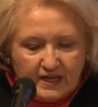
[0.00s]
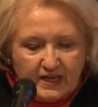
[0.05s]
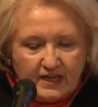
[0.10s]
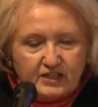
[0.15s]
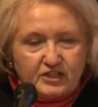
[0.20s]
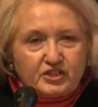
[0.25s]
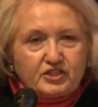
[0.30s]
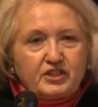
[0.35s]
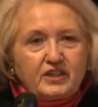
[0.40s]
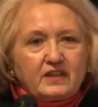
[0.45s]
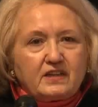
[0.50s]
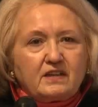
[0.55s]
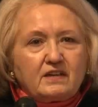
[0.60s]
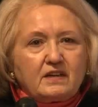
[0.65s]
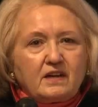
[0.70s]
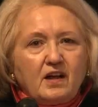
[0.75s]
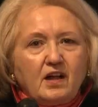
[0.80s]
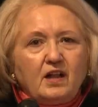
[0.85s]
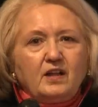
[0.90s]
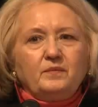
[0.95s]
And she
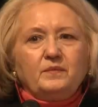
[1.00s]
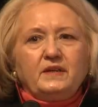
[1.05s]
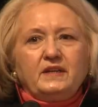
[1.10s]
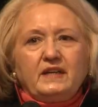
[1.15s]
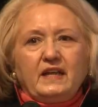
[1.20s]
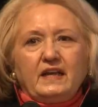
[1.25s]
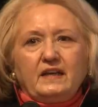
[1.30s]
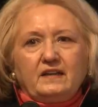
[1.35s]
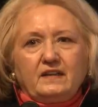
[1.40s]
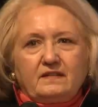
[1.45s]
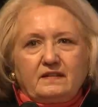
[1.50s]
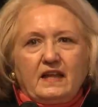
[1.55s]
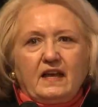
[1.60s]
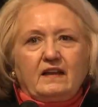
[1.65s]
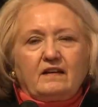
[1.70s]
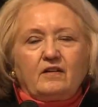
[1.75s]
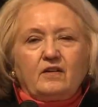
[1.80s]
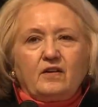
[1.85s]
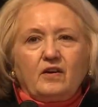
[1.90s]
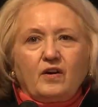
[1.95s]
culminated
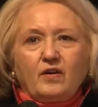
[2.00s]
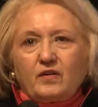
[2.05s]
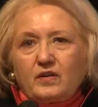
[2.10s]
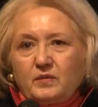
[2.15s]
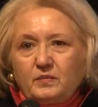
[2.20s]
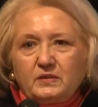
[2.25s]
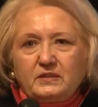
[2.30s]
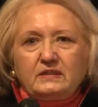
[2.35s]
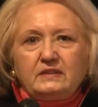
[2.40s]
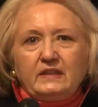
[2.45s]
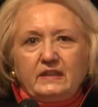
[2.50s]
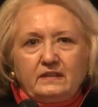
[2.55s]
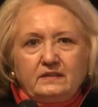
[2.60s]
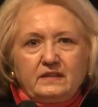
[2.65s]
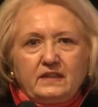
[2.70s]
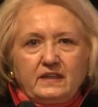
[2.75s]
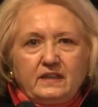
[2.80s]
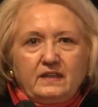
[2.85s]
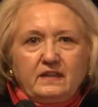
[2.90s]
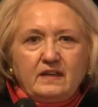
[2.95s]
that horrible
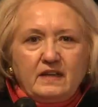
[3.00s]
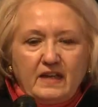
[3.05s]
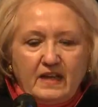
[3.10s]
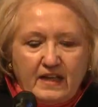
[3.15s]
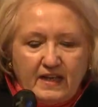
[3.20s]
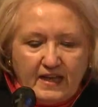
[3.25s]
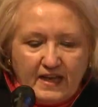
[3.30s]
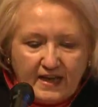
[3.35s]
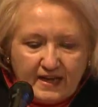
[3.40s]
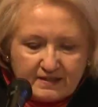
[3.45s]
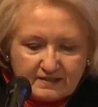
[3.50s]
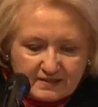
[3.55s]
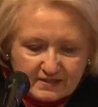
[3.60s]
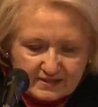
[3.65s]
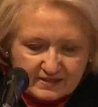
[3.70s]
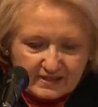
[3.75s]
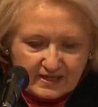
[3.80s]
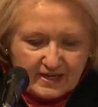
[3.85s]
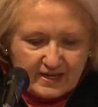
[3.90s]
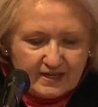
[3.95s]
litany and
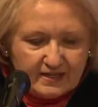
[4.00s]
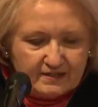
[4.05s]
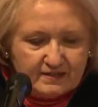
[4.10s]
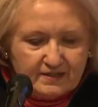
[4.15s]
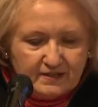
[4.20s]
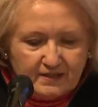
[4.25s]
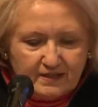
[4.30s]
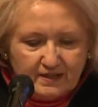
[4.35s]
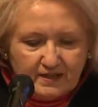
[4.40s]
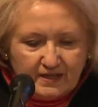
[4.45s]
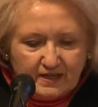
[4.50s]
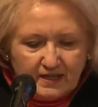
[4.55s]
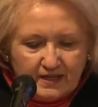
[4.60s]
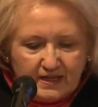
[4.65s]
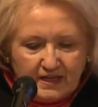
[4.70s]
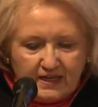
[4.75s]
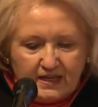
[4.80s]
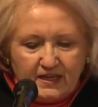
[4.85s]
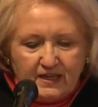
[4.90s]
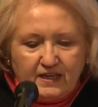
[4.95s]
said,
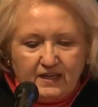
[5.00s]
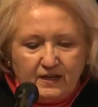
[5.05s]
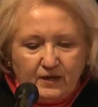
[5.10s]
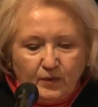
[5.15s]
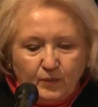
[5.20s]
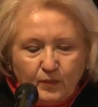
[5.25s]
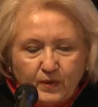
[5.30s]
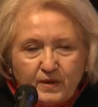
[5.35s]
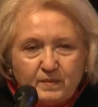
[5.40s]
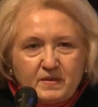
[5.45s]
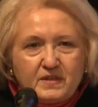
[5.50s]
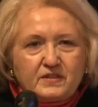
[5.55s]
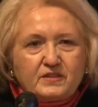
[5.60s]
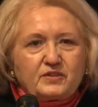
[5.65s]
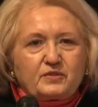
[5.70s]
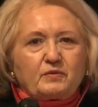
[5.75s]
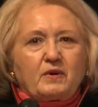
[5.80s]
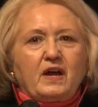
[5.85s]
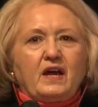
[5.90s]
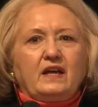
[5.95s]

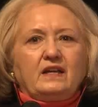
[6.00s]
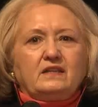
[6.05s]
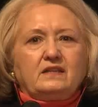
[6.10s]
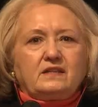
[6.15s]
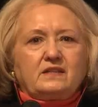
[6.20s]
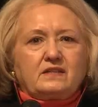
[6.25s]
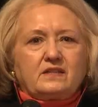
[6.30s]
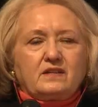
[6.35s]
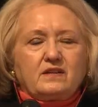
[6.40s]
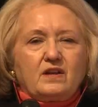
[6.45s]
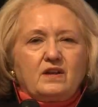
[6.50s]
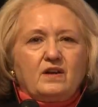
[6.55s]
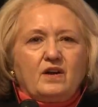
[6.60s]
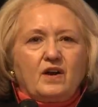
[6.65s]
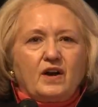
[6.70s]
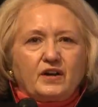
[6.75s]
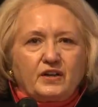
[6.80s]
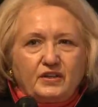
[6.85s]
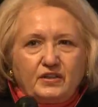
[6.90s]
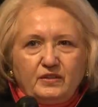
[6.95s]
women's rights
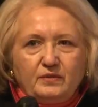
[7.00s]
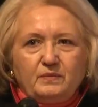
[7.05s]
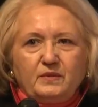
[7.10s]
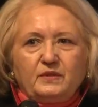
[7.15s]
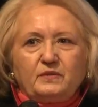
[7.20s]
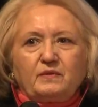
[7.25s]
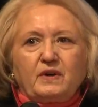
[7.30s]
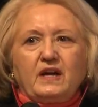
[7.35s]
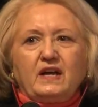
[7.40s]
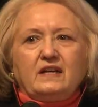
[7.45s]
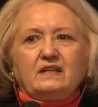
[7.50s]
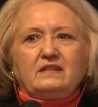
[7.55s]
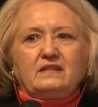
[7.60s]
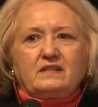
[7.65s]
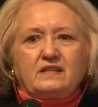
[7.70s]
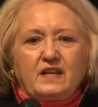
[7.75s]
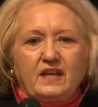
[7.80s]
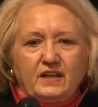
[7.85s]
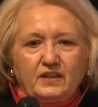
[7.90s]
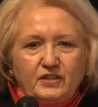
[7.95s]
are human
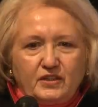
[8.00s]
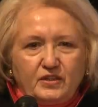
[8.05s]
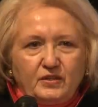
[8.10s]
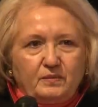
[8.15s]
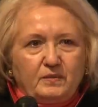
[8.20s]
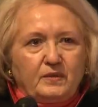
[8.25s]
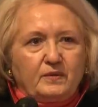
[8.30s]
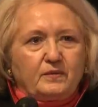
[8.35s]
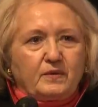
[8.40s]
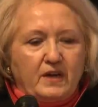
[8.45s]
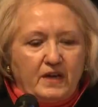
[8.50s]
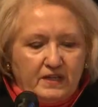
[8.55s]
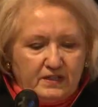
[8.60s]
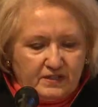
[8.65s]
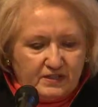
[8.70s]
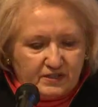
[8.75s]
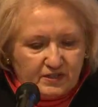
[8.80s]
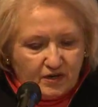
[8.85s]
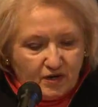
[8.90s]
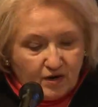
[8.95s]
rights, and human
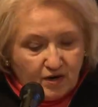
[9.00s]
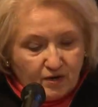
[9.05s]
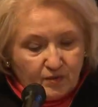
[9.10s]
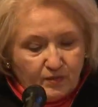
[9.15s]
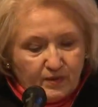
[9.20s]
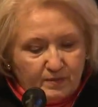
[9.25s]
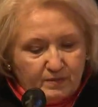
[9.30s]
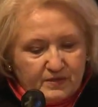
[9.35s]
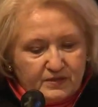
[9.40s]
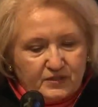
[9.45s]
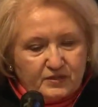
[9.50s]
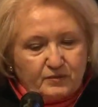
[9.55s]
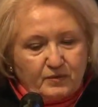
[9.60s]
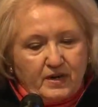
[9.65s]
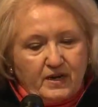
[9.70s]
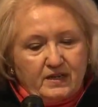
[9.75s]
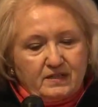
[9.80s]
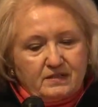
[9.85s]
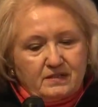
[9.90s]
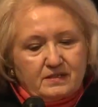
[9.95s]
rights are women's
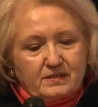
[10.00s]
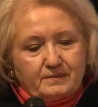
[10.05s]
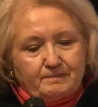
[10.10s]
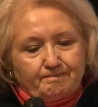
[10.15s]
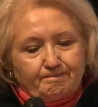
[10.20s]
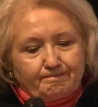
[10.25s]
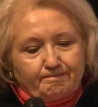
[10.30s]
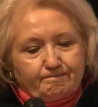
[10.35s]
rights.